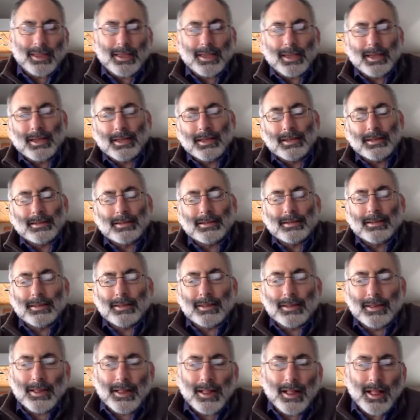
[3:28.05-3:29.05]
and
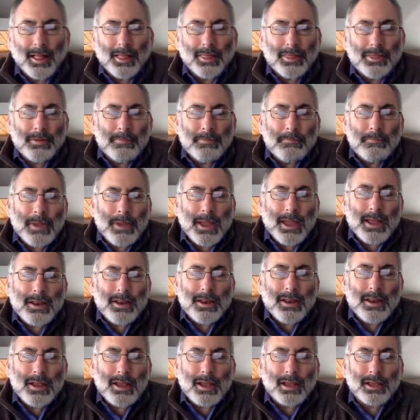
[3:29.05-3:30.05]
the
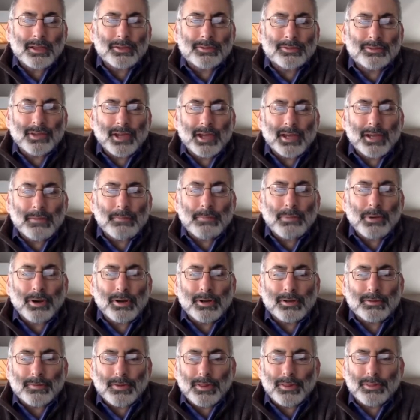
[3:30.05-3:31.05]
main exciting
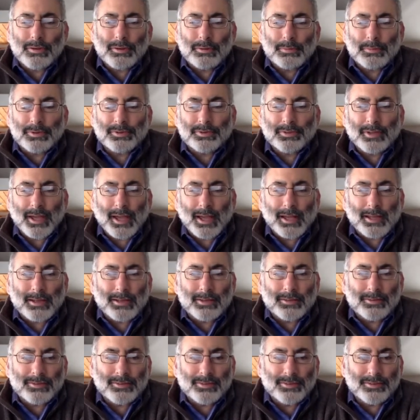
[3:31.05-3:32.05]
part of a thermostat
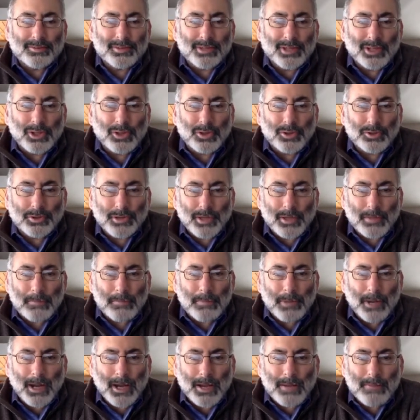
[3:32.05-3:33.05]
is this thing called a
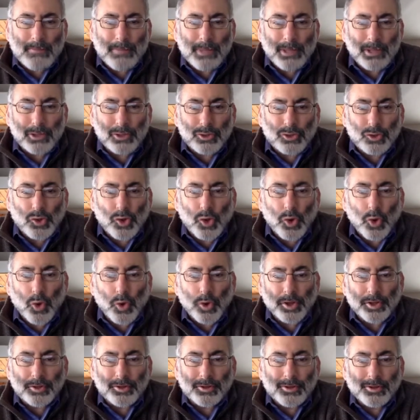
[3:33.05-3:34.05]
bimetal
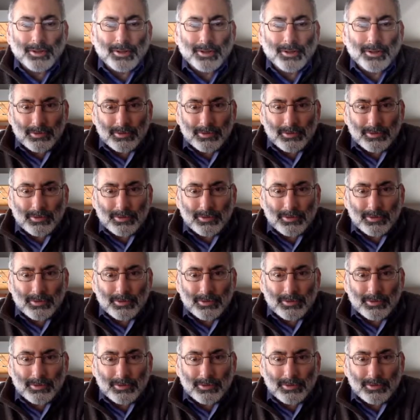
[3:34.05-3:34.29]
coil.